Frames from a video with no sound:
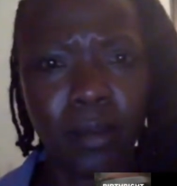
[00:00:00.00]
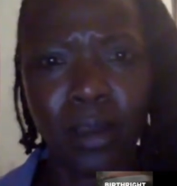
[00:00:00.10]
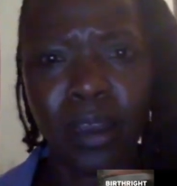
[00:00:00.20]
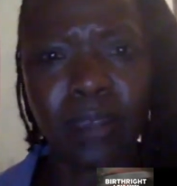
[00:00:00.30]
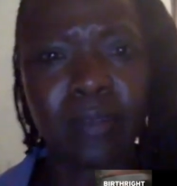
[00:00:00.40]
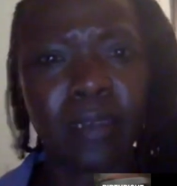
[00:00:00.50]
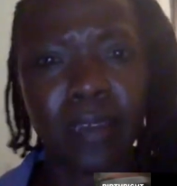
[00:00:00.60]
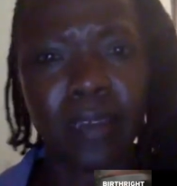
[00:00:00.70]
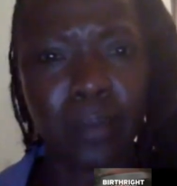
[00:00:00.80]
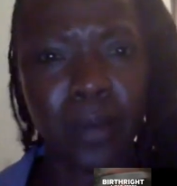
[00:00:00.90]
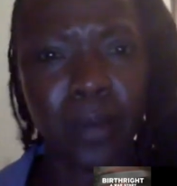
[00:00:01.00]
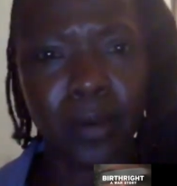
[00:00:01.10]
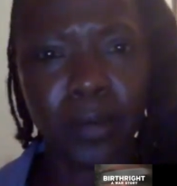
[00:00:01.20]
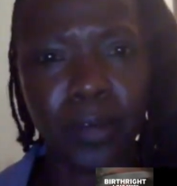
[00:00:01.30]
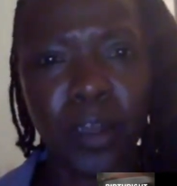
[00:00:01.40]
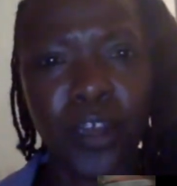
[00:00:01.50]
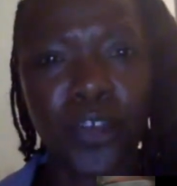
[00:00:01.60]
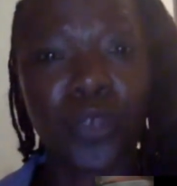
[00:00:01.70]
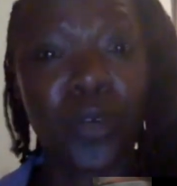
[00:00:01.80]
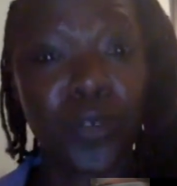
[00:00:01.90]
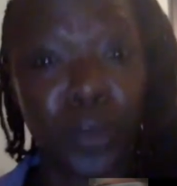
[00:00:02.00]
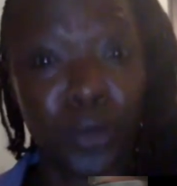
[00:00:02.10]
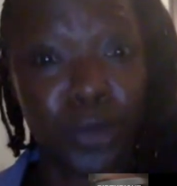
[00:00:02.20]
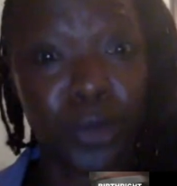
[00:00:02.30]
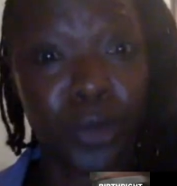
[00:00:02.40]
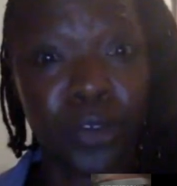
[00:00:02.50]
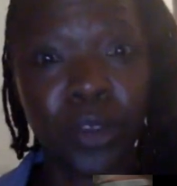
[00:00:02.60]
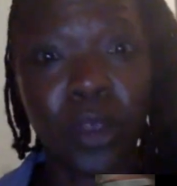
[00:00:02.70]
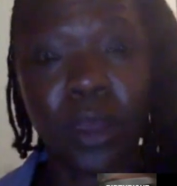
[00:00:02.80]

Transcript: practice any type of religious refusals.